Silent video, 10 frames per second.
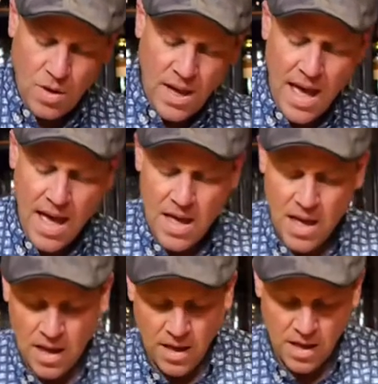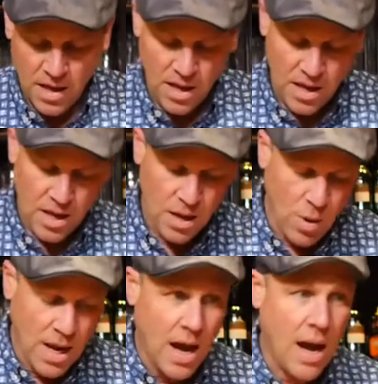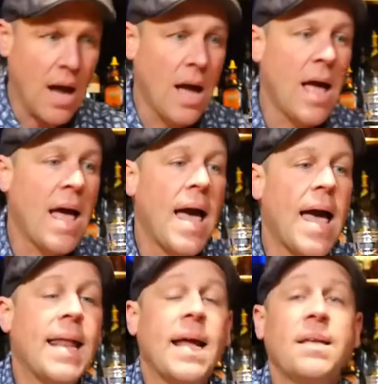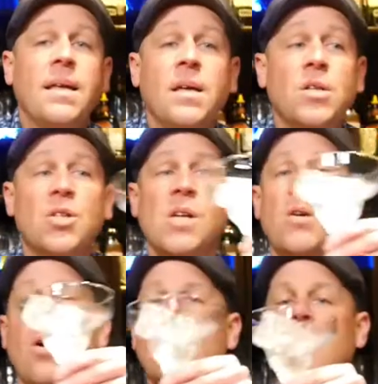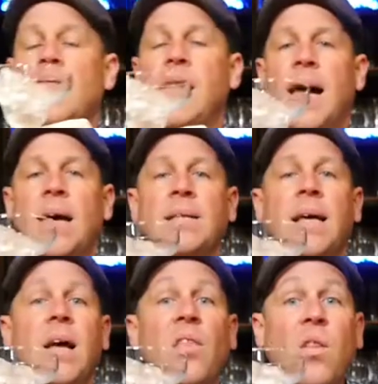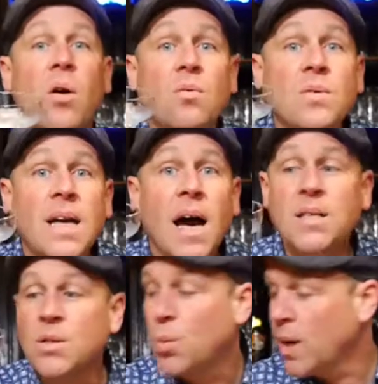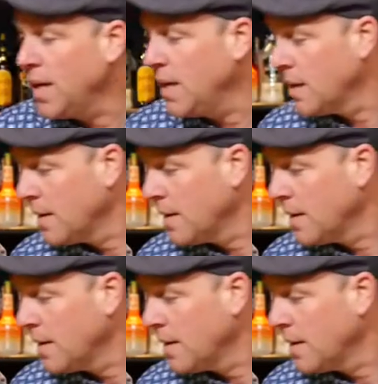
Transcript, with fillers: Okay, here we are, and I take a chilled cocktail glass and I throw the ice away.